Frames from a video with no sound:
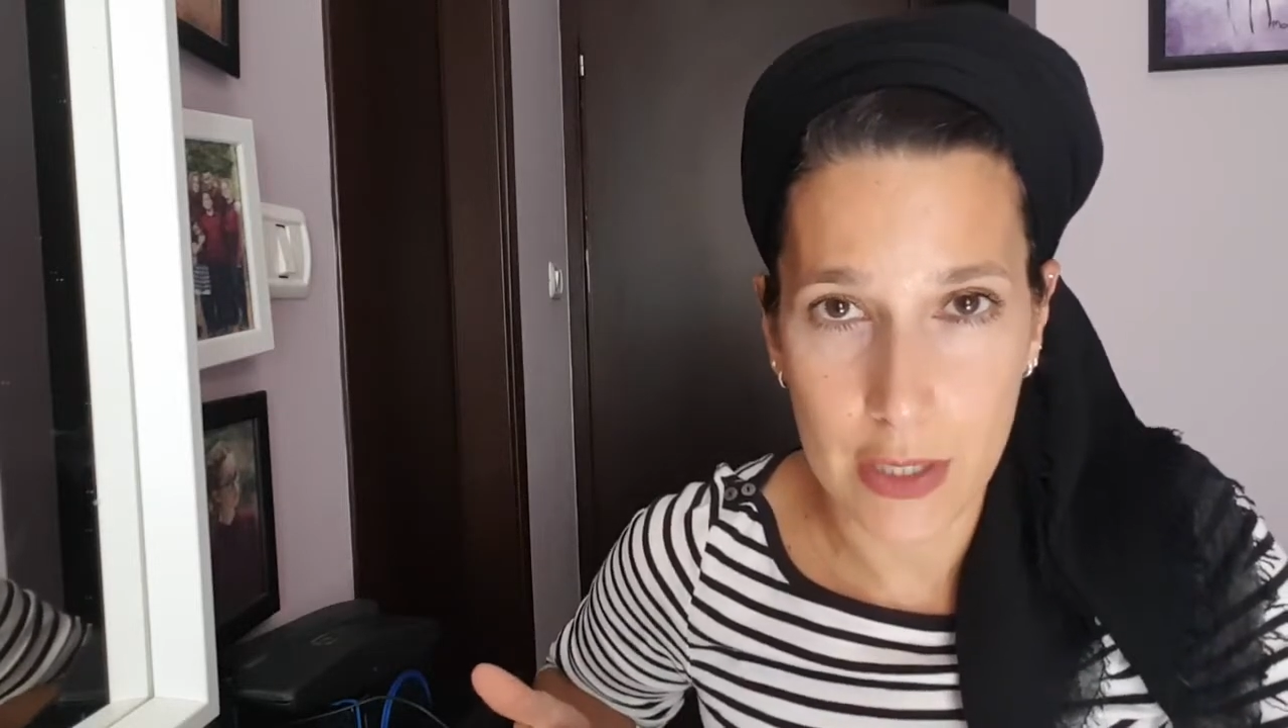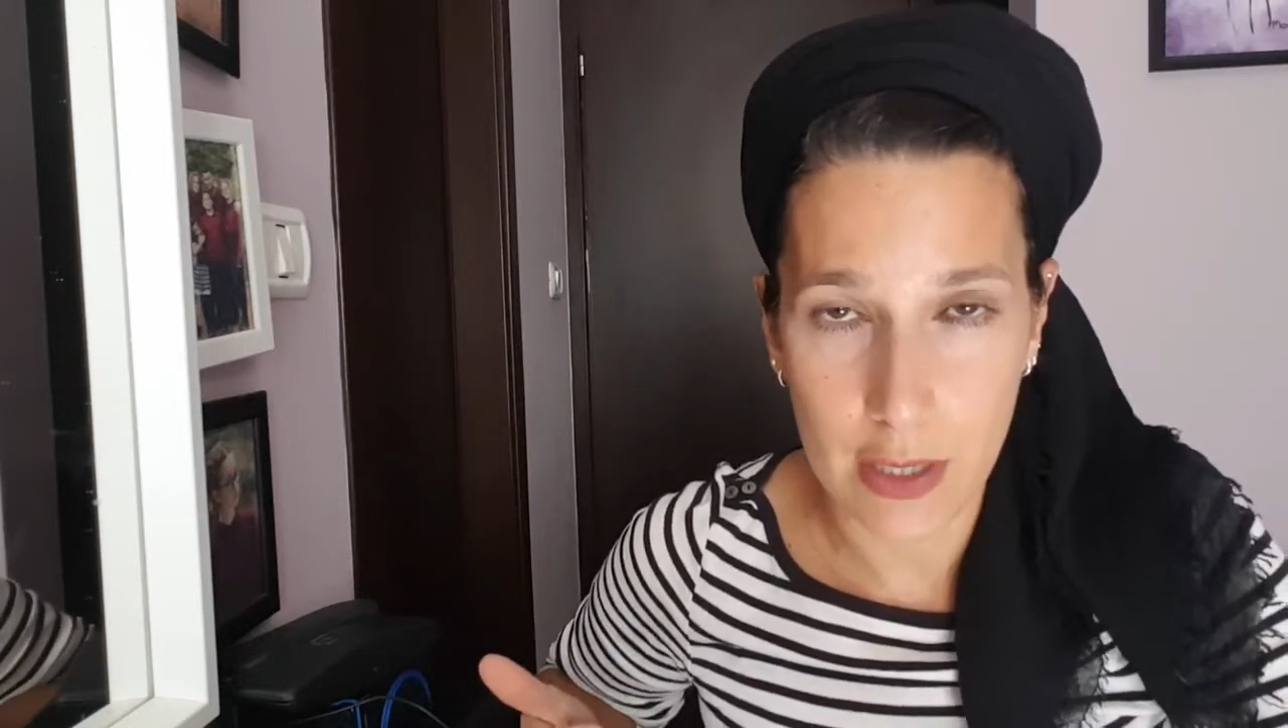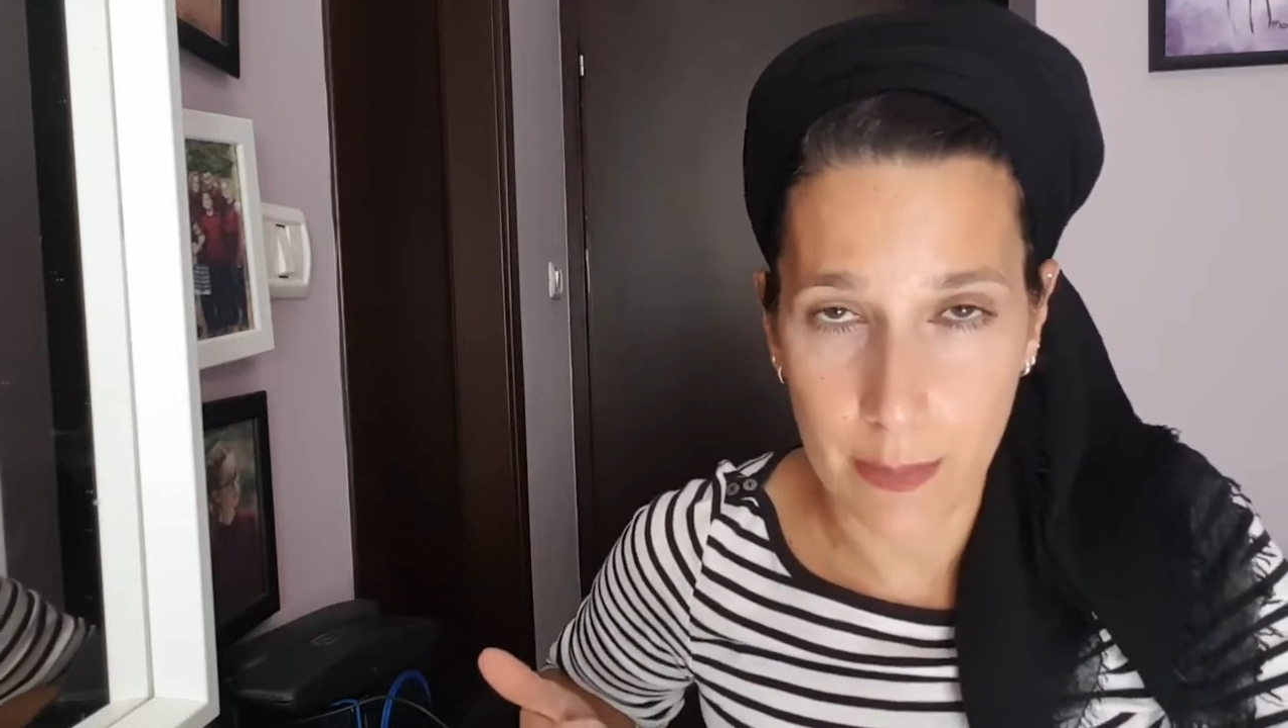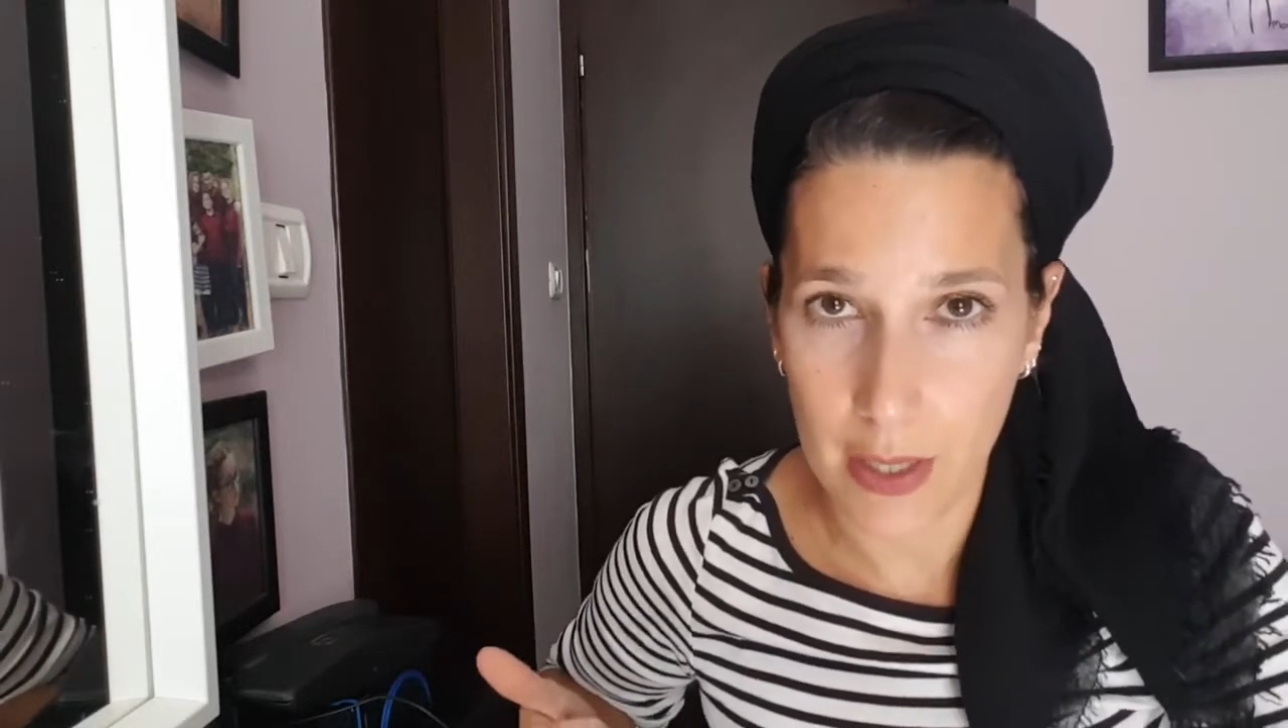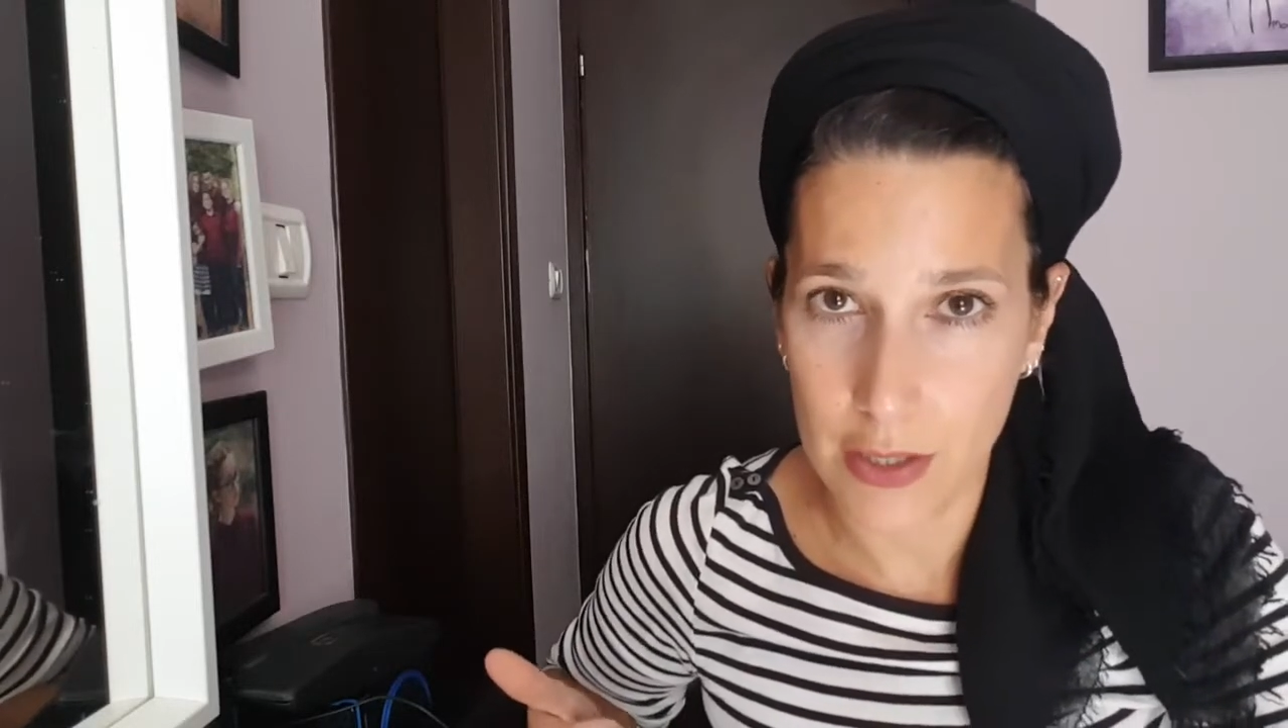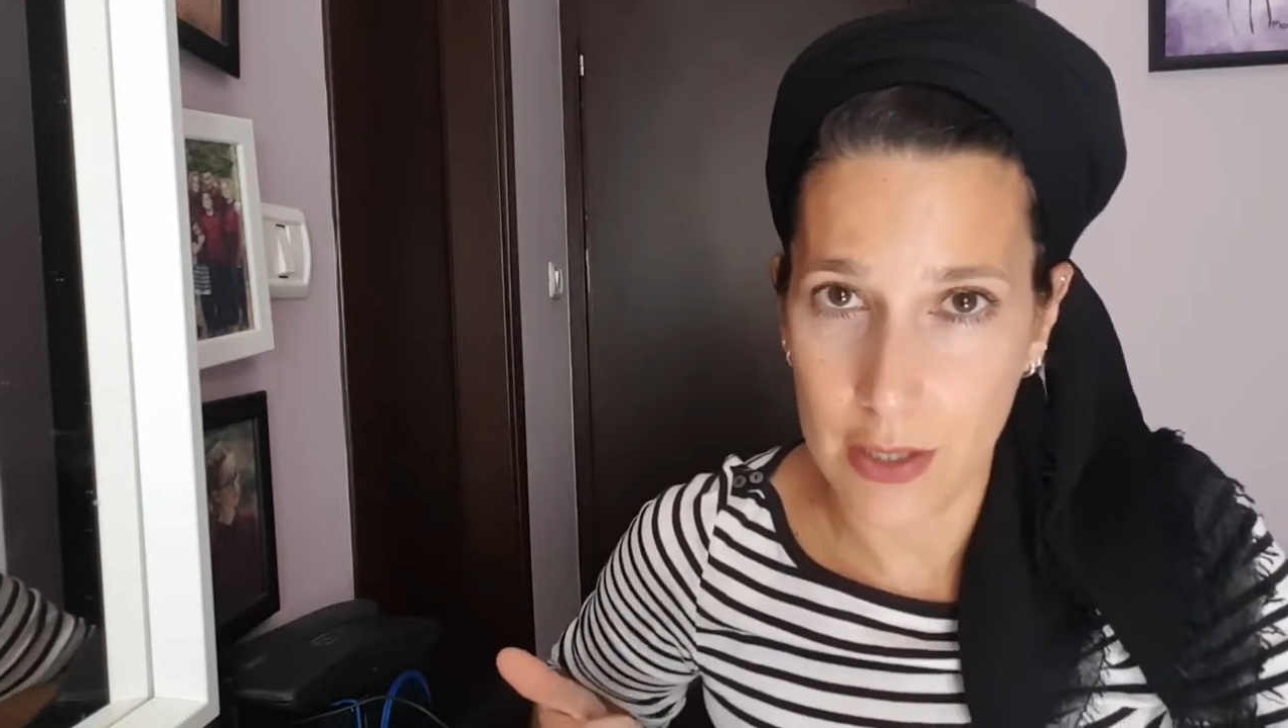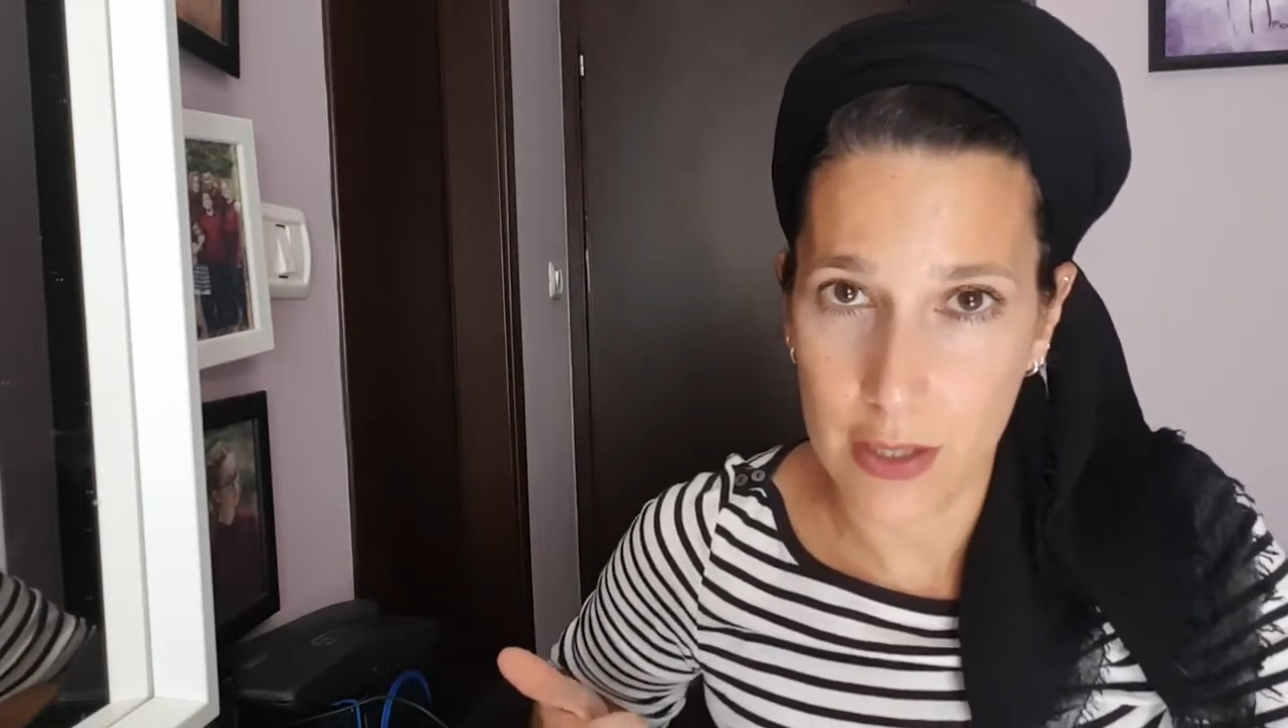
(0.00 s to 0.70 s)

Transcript: which is our parsha